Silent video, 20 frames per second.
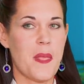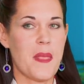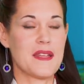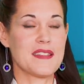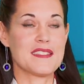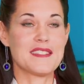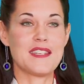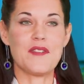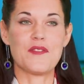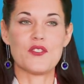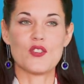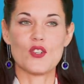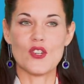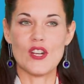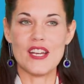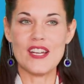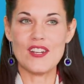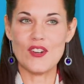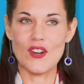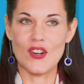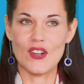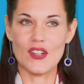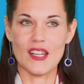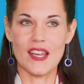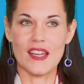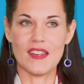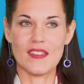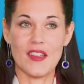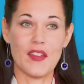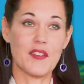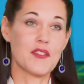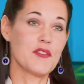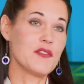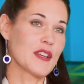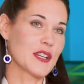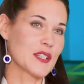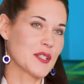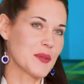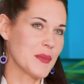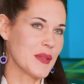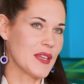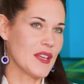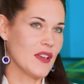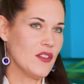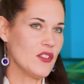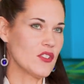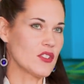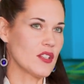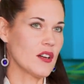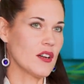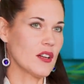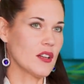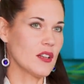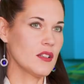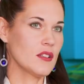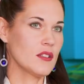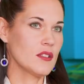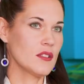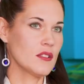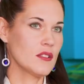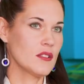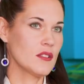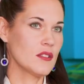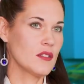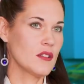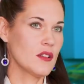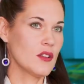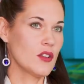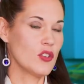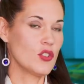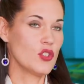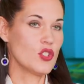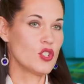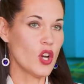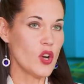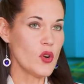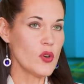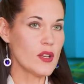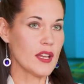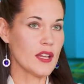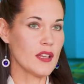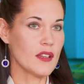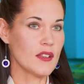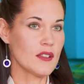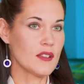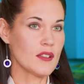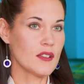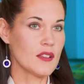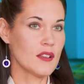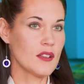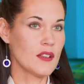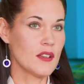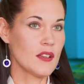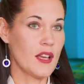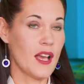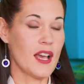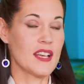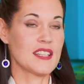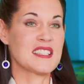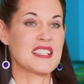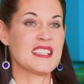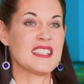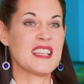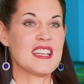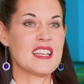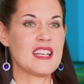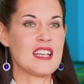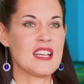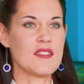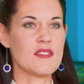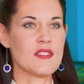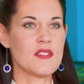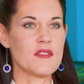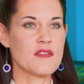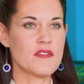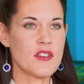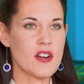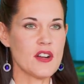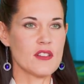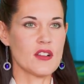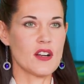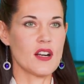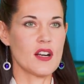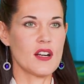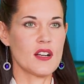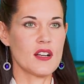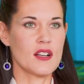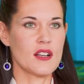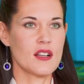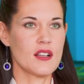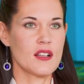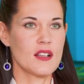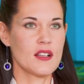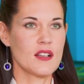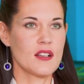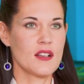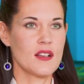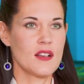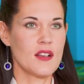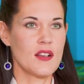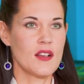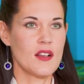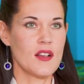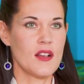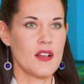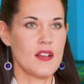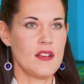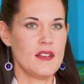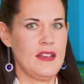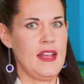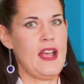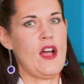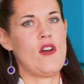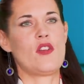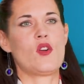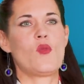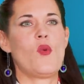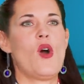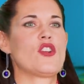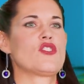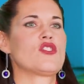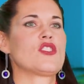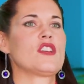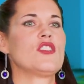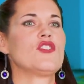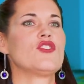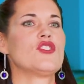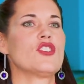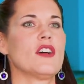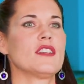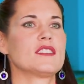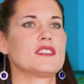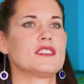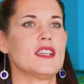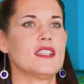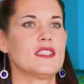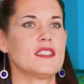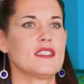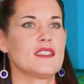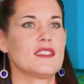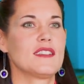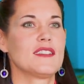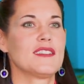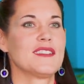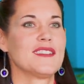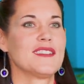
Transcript: instead of treating her like the victim and the underdog, Jody escalated even further. Now they're watching injustice.